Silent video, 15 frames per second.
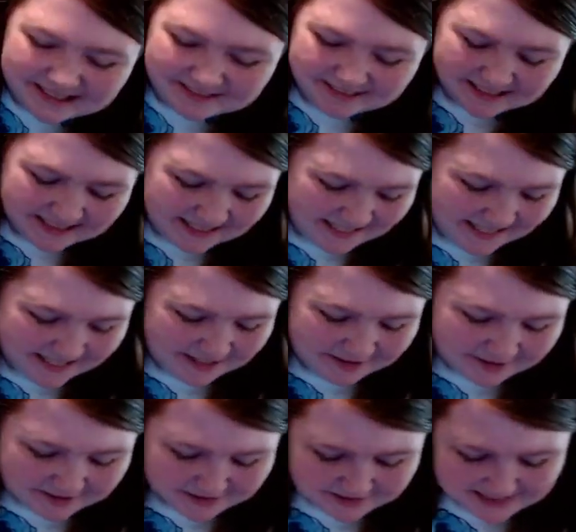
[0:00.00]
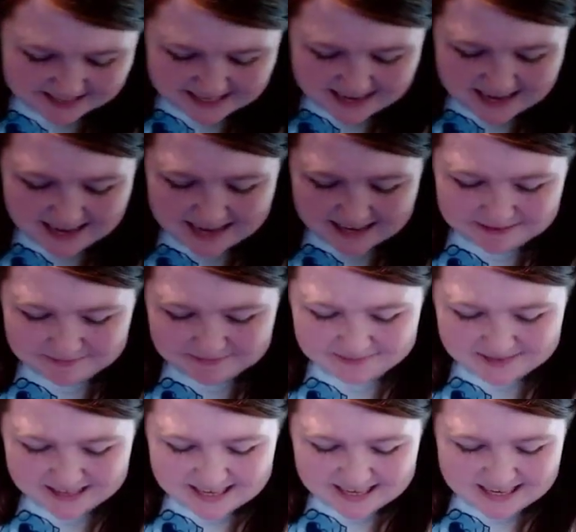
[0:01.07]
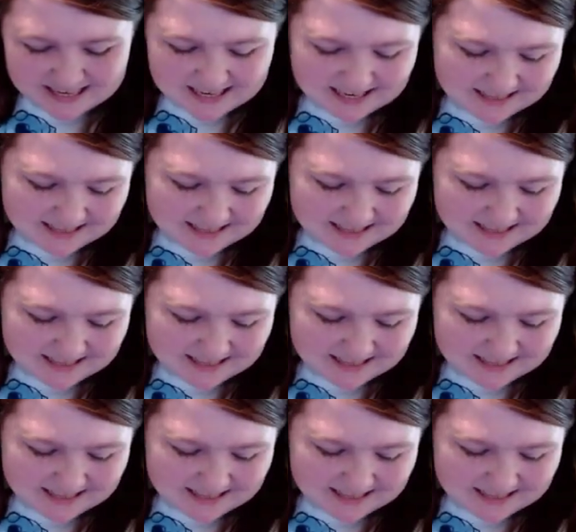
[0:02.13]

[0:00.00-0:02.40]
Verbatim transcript: really cute. Um, and